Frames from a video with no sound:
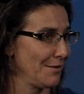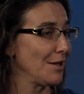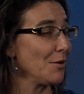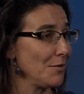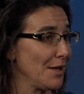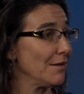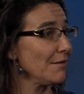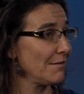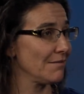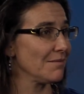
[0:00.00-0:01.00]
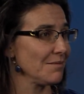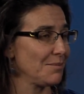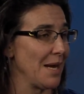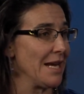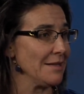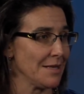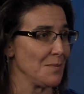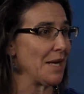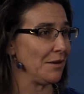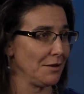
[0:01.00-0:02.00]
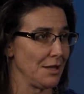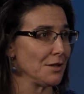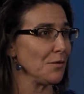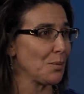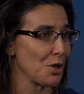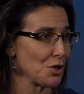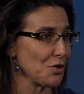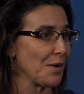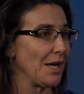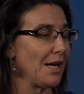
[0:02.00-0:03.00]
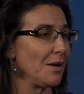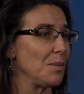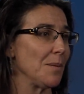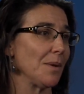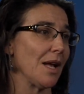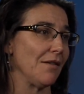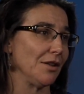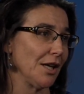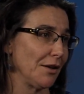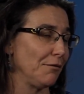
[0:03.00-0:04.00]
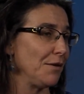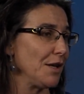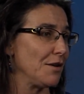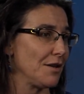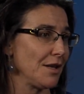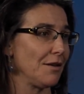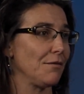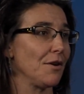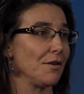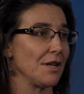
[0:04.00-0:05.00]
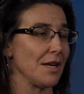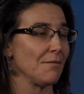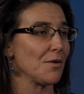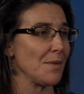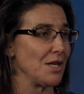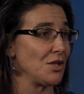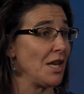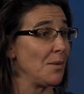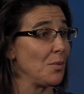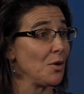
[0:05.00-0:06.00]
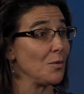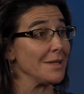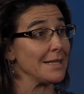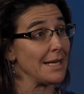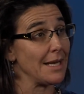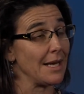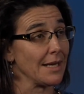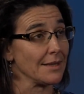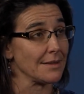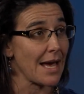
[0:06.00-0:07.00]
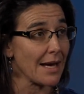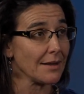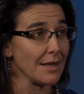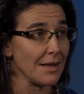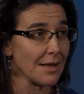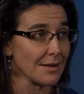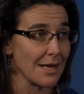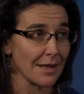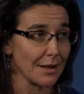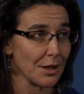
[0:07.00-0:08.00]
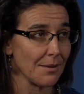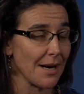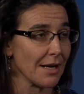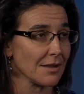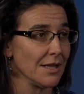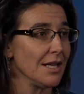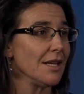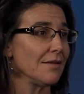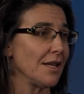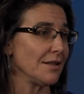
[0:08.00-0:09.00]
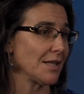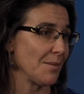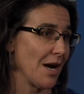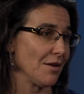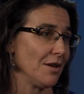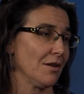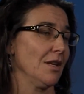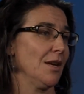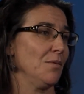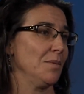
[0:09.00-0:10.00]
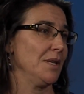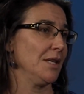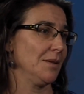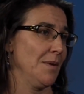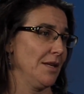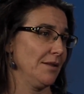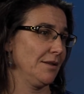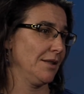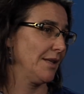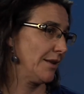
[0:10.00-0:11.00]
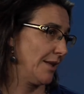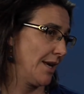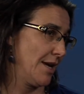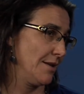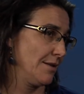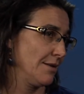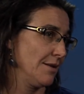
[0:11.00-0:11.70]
that pains and penalties of perjury. People have a lot of fear that if all the information they input was exactly correct, that somehow their claim will be dismissed. Is that the case?